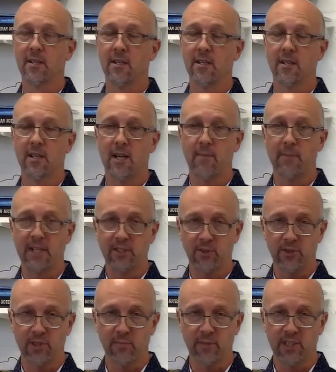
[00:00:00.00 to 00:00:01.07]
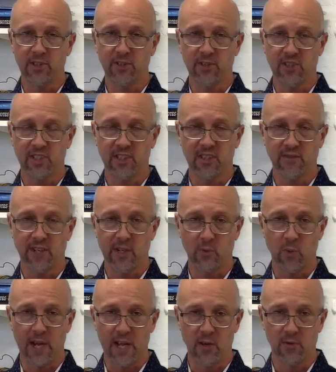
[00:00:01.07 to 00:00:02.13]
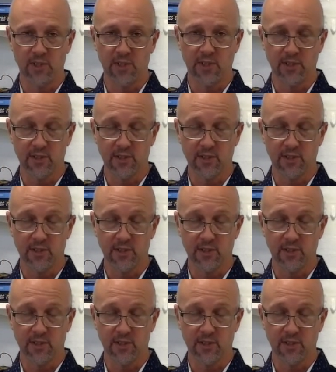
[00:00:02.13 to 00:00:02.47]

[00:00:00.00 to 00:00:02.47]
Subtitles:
I might do something to signify roundness.